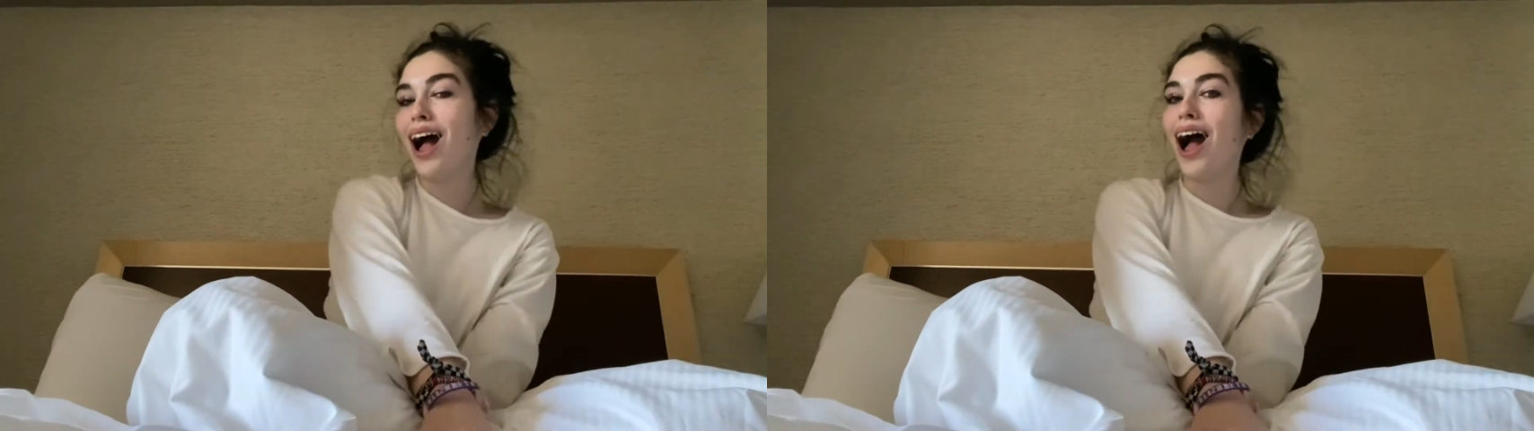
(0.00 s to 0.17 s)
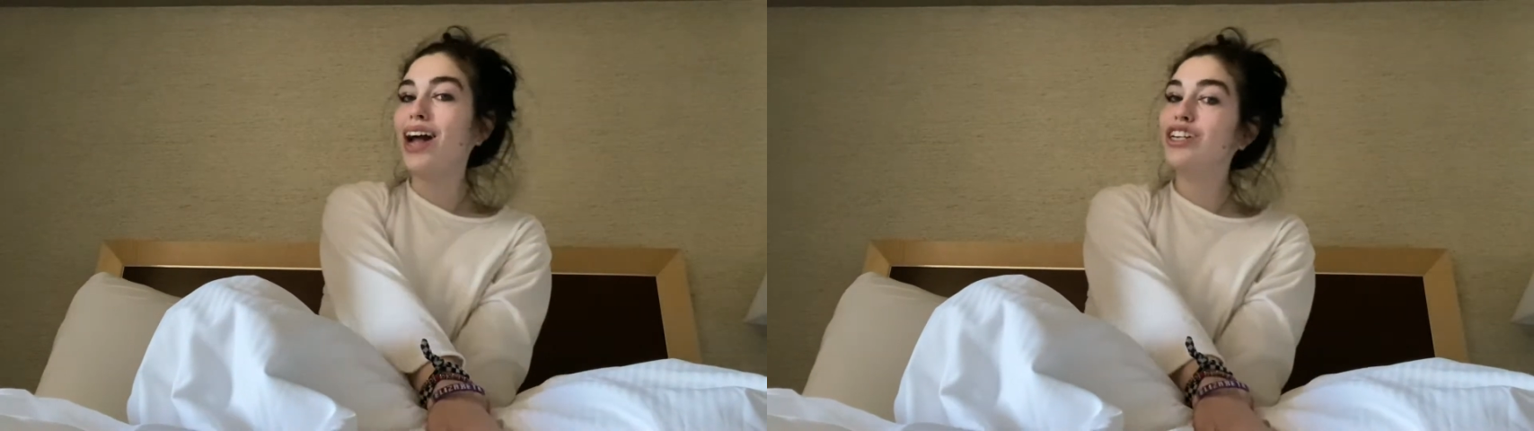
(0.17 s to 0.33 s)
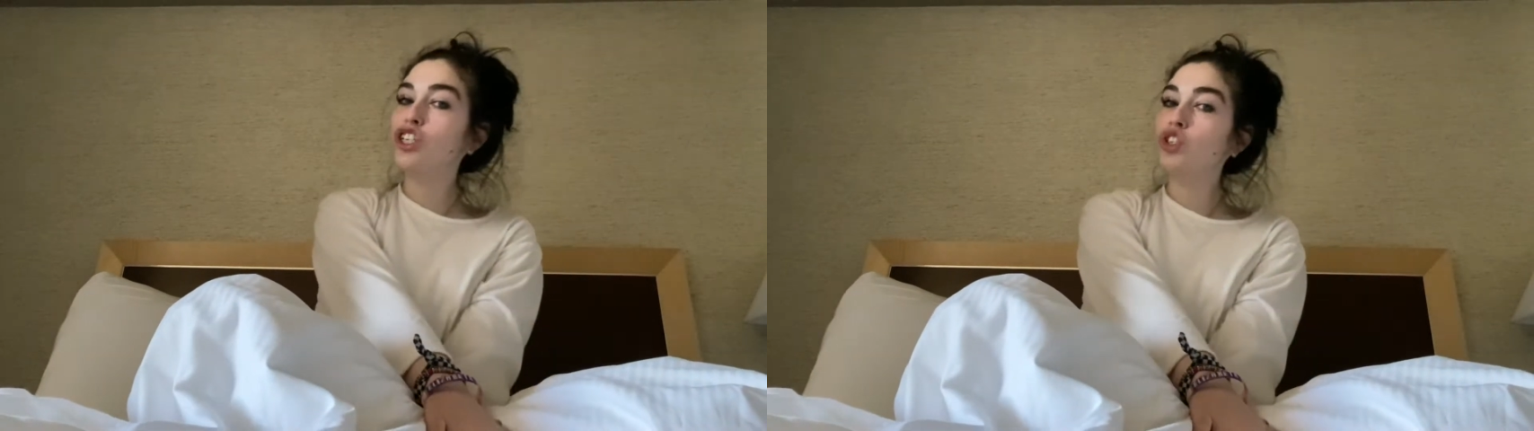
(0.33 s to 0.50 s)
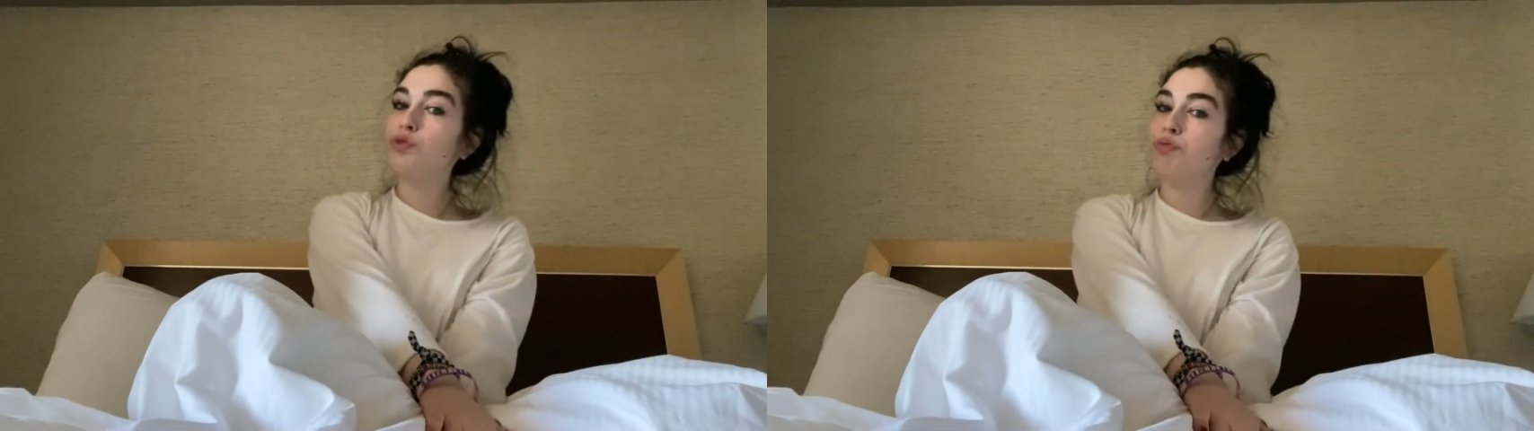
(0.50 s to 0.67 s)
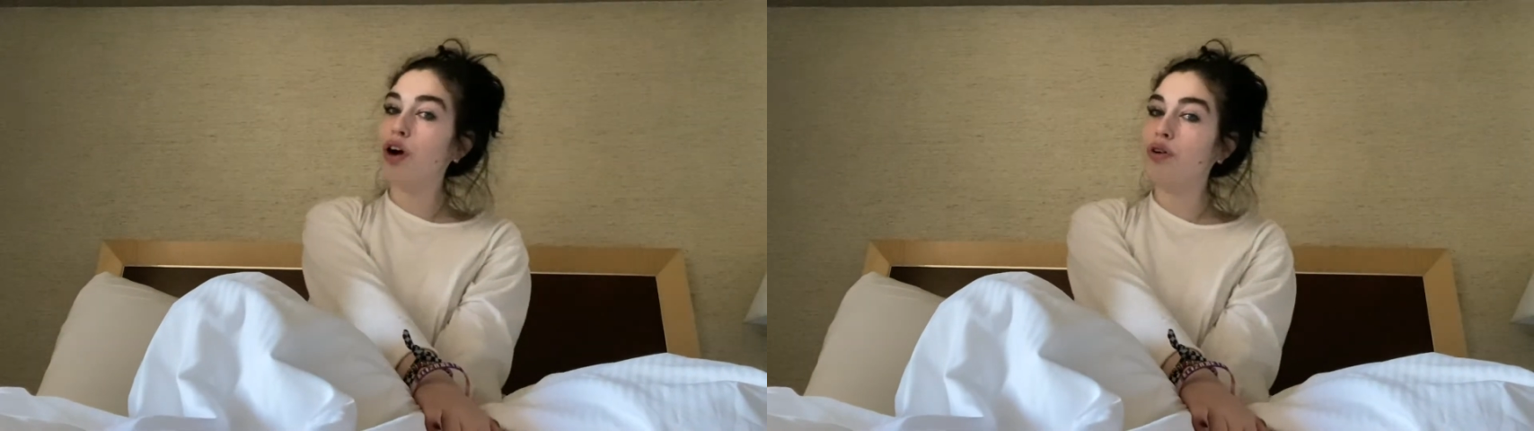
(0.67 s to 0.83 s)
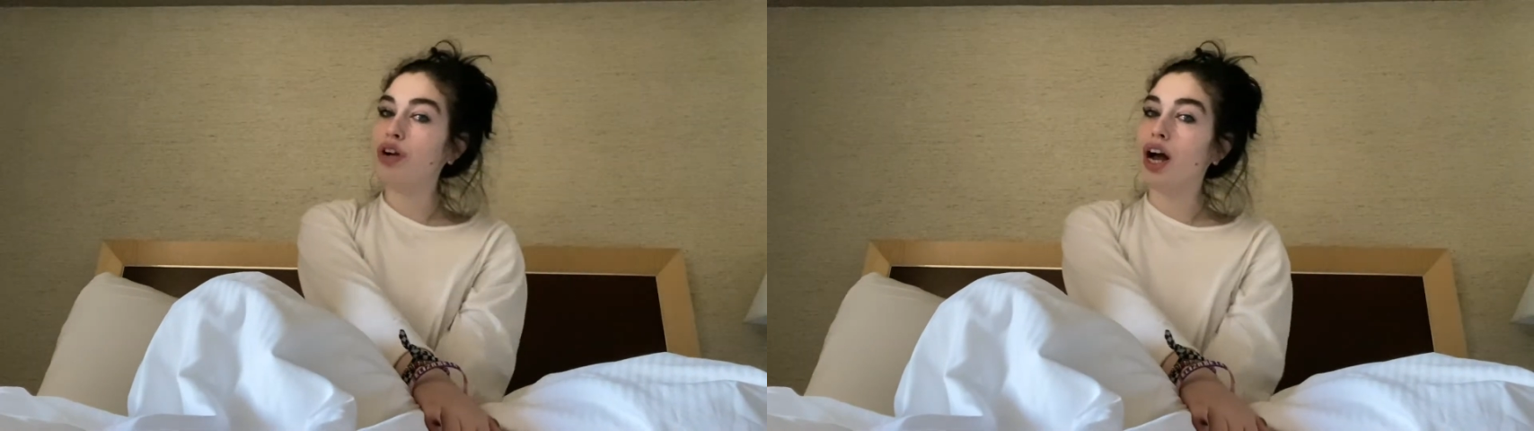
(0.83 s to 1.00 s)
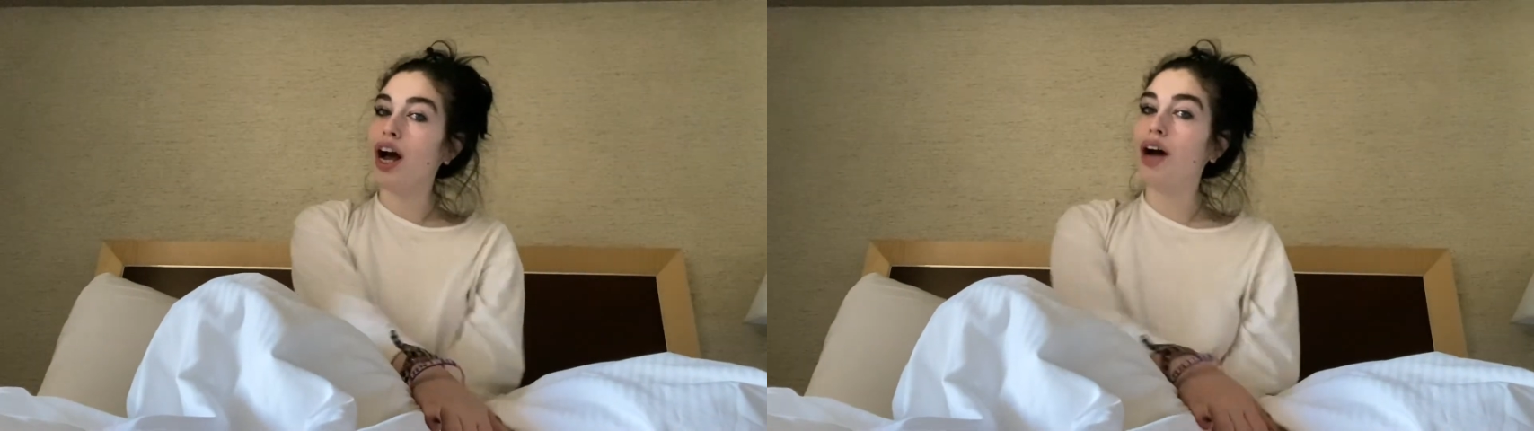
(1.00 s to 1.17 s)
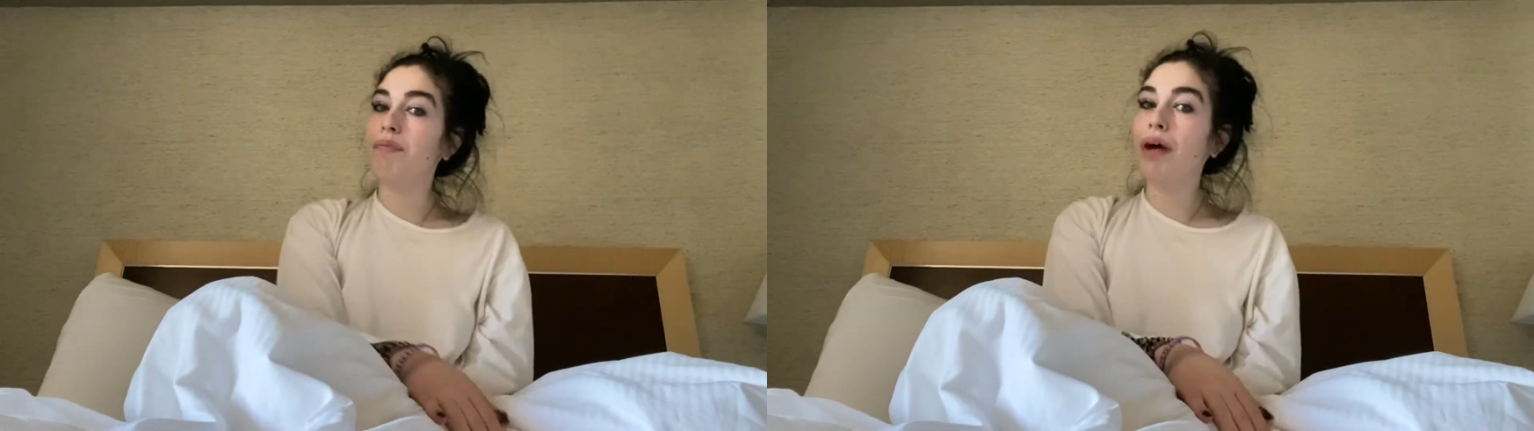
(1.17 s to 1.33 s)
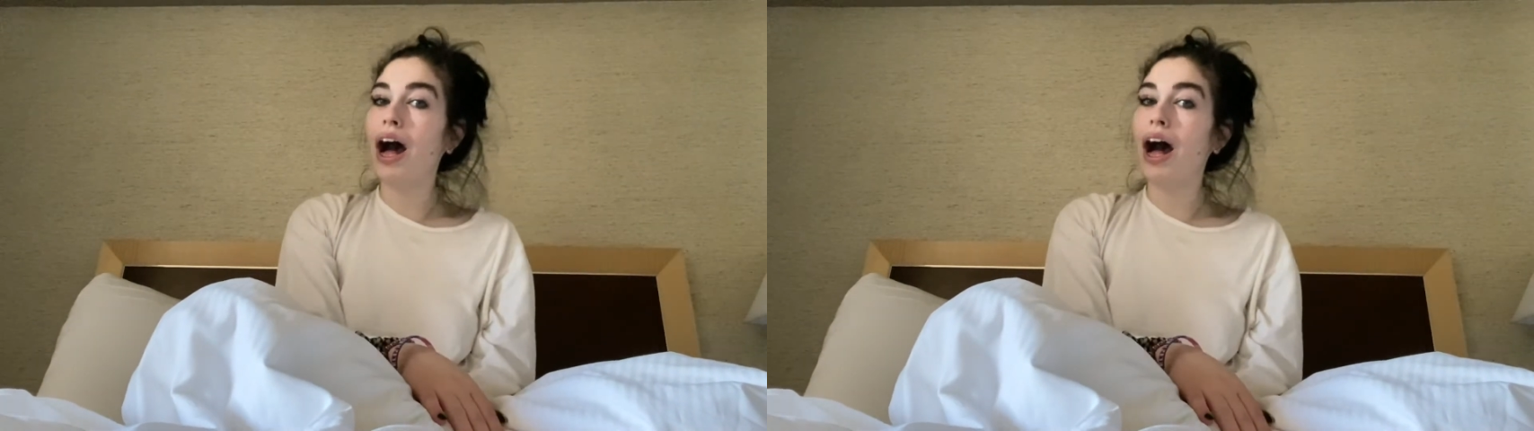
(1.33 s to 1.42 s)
I just woke up.